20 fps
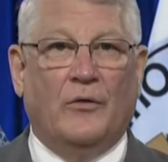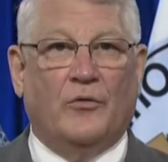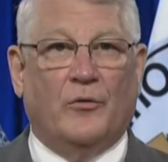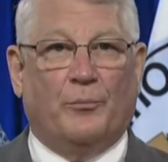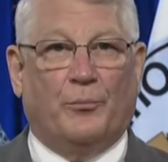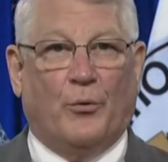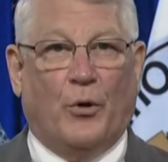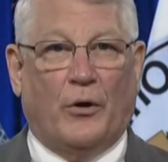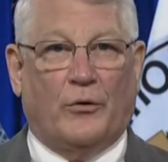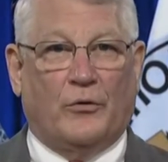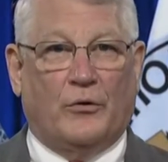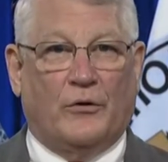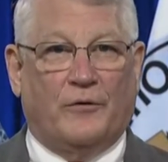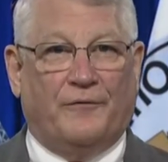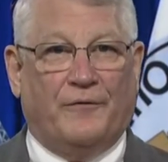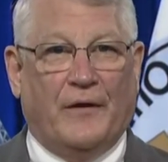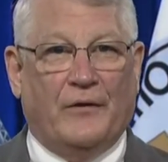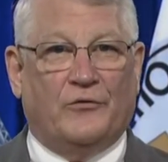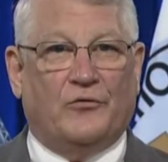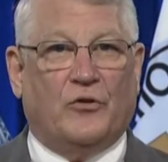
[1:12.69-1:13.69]
the broader
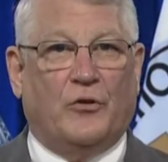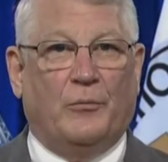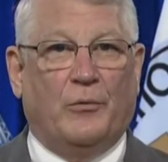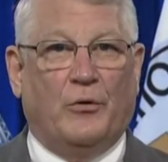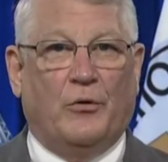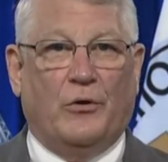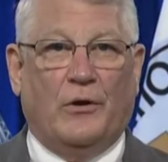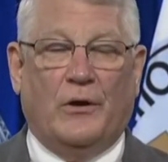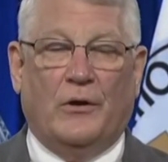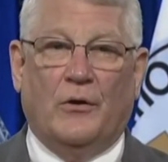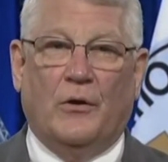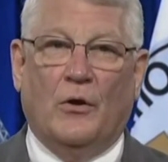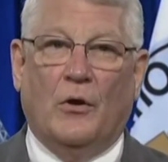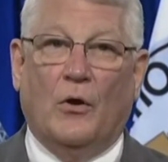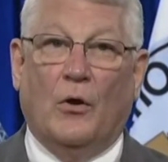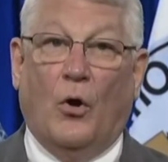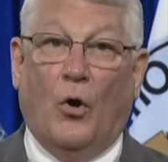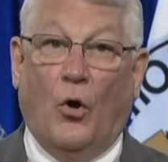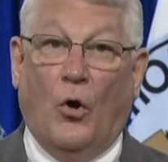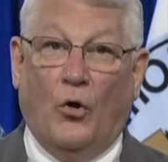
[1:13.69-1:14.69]
defense community,
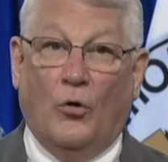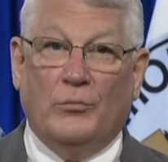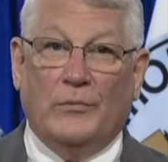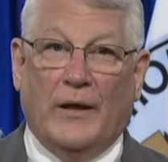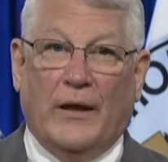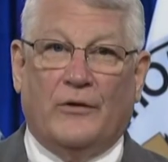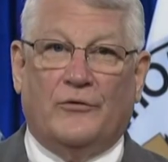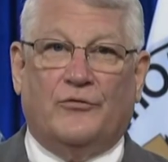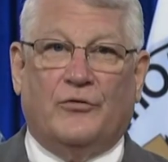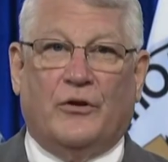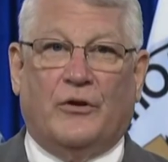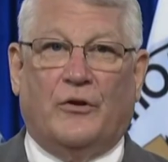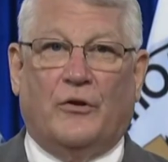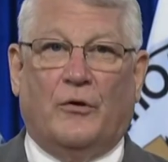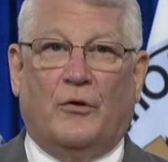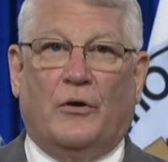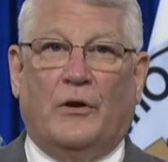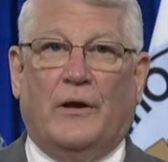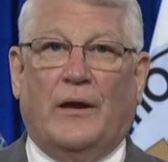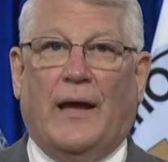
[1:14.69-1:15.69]
Homeland
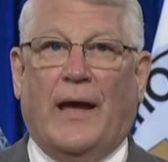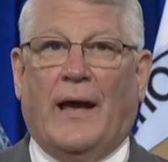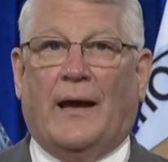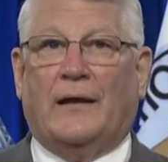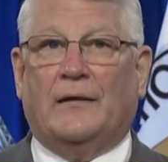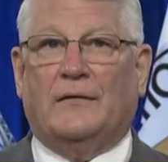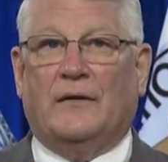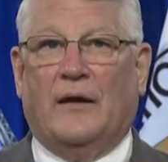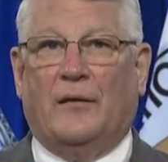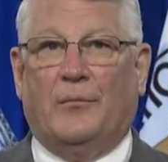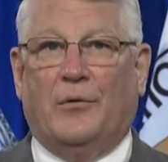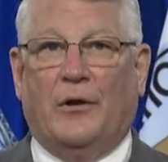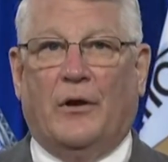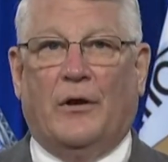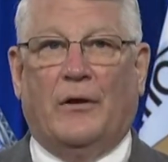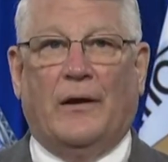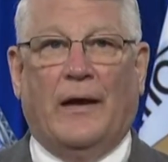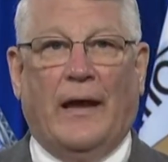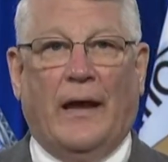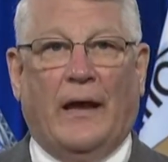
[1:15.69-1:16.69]
Security,
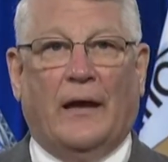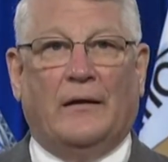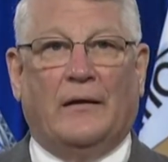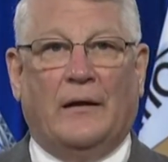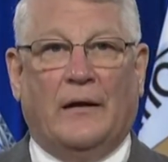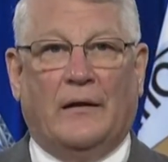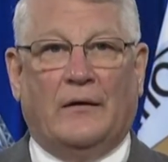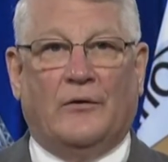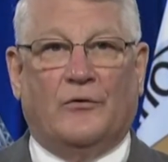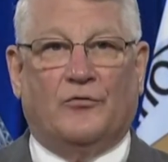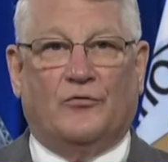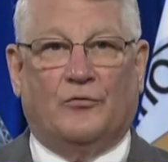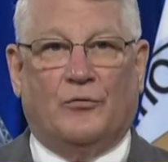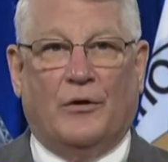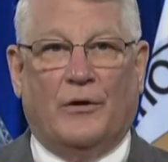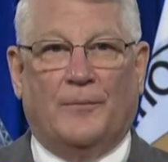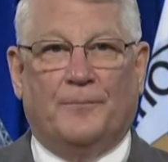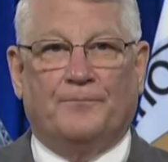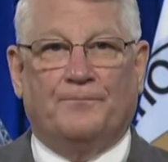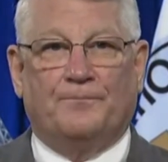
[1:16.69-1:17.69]
academia, and industry.